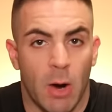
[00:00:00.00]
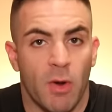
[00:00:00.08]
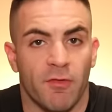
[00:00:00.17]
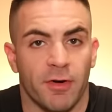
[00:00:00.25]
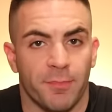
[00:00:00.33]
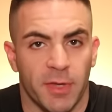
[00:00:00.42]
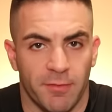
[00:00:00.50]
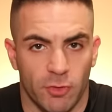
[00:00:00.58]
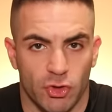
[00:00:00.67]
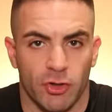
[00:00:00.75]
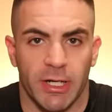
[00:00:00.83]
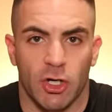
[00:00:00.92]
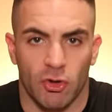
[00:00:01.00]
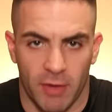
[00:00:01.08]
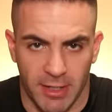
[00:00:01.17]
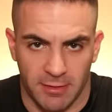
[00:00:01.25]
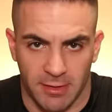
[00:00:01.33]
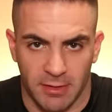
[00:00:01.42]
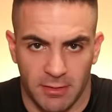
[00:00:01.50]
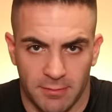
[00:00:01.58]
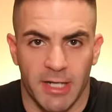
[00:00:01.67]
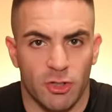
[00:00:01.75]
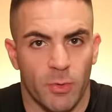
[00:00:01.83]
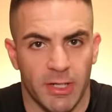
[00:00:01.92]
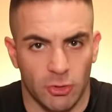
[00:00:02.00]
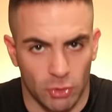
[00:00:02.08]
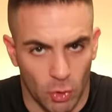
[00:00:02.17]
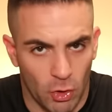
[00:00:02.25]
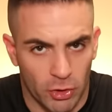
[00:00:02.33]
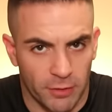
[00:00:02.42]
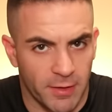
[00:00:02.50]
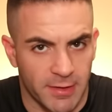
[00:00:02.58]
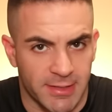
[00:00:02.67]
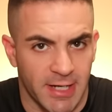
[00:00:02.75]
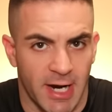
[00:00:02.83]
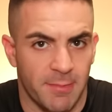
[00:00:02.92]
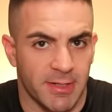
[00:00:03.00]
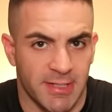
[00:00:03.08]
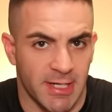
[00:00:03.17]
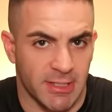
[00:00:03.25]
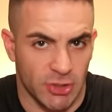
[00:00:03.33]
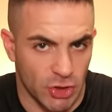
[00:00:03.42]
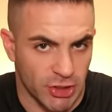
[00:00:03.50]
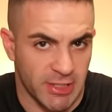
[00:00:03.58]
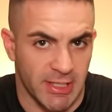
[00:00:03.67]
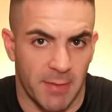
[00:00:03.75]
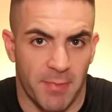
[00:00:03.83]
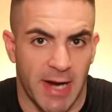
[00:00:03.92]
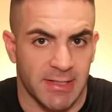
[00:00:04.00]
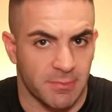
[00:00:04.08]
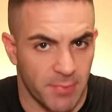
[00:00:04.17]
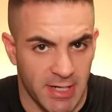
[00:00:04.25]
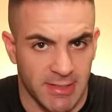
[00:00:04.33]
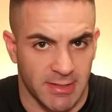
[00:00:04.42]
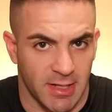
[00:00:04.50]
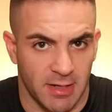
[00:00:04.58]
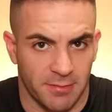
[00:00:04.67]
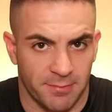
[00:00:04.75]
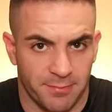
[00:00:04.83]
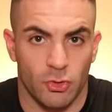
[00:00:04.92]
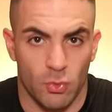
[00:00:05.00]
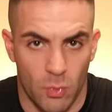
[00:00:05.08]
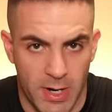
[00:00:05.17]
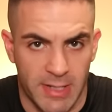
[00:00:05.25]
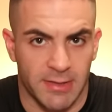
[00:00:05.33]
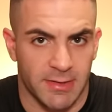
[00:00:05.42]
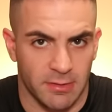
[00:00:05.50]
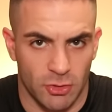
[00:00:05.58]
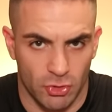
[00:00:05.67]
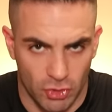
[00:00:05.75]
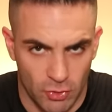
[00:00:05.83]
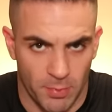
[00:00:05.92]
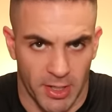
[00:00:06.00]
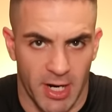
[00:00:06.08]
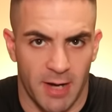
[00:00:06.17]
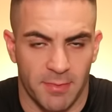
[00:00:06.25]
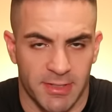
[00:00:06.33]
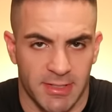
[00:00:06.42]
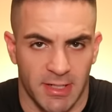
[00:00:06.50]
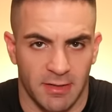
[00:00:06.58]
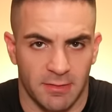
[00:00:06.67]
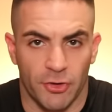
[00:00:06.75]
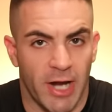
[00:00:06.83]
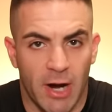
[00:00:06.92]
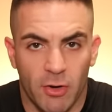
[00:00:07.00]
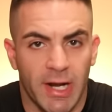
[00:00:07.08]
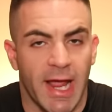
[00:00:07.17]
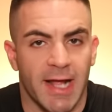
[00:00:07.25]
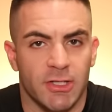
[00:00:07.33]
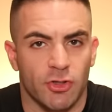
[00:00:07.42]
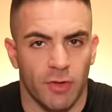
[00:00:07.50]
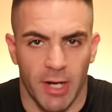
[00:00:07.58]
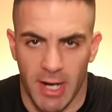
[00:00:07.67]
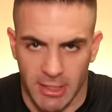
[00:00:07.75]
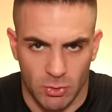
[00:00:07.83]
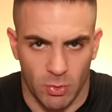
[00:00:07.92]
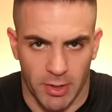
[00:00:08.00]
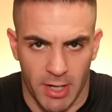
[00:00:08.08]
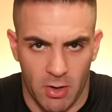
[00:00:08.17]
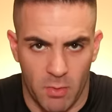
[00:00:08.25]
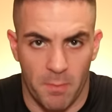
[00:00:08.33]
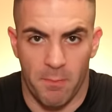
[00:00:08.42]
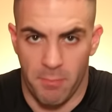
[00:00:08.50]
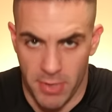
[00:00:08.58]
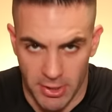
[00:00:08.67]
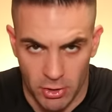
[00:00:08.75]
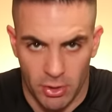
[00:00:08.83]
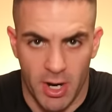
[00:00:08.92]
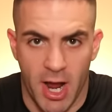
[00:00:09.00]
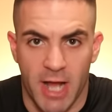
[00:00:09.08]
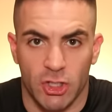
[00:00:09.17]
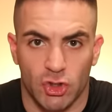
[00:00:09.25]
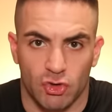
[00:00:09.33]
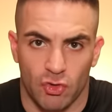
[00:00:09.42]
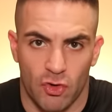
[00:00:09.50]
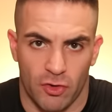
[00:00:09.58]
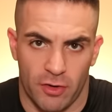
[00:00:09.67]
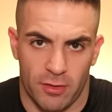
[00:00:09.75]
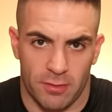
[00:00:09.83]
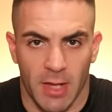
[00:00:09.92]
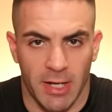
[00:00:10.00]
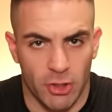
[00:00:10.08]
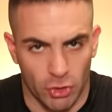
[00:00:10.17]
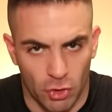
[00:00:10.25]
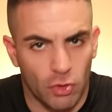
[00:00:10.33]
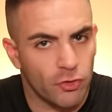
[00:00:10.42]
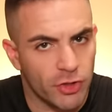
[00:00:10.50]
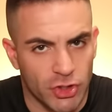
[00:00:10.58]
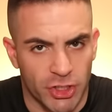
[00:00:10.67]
However, if you train correctly and you wait longer than the time it takes just to get back to baseline, you wait until you supercompensate. You're now gonna enter the next workout bigger and stronger. And your goal in the